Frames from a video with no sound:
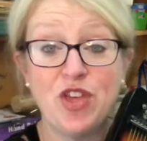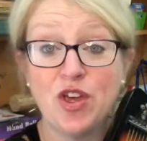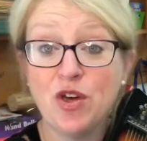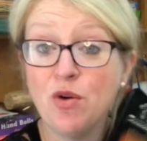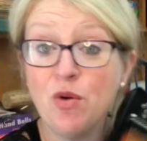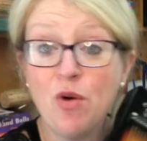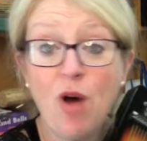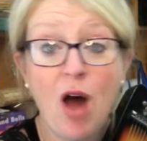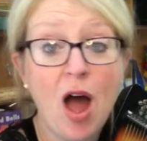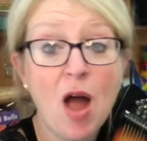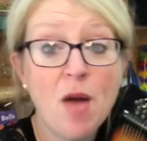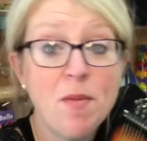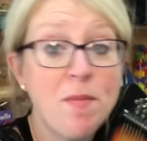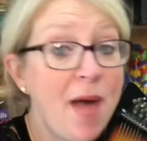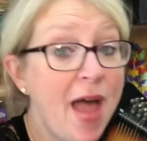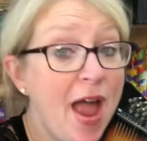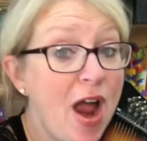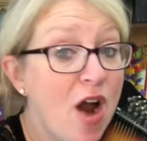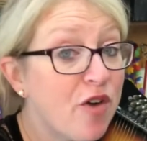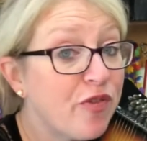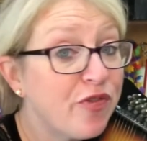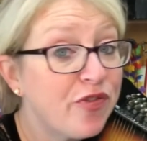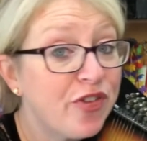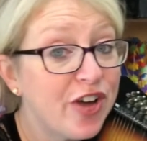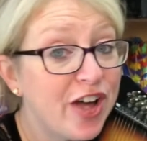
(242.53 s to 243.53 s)
you are
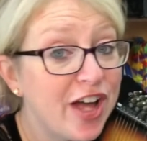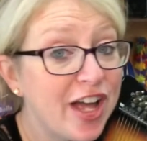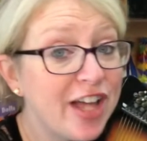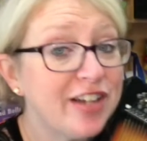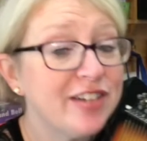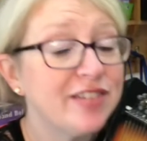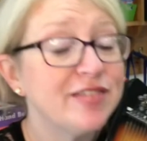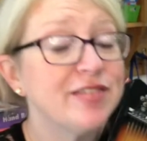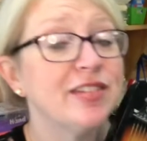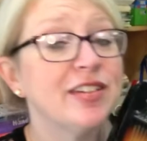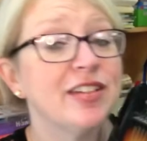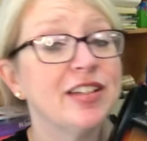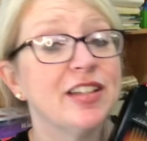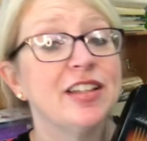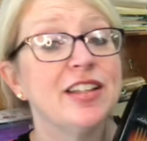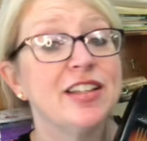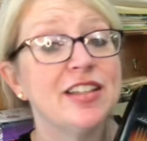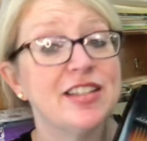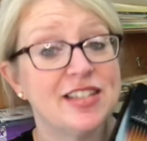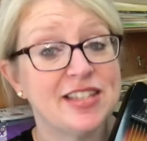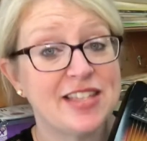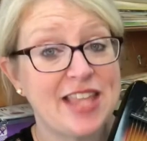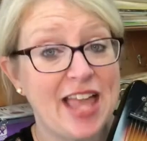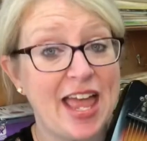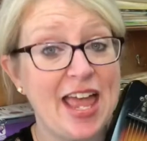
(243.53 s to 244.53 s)
barefoot,
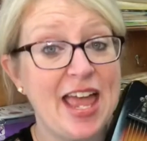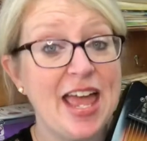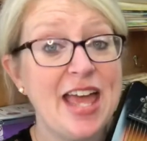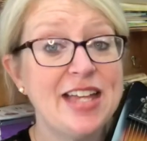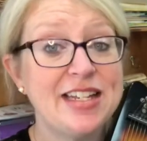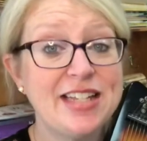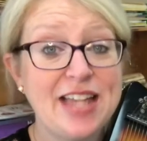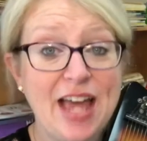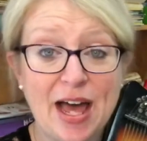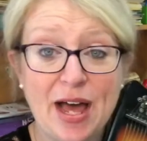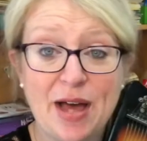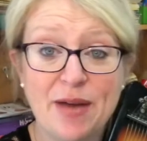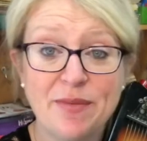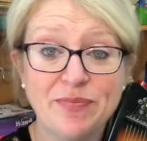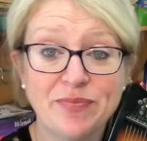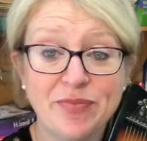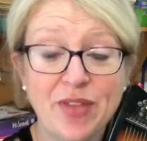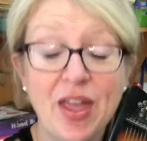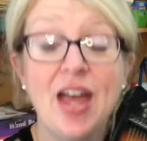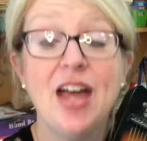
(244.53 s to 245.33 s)
stand up.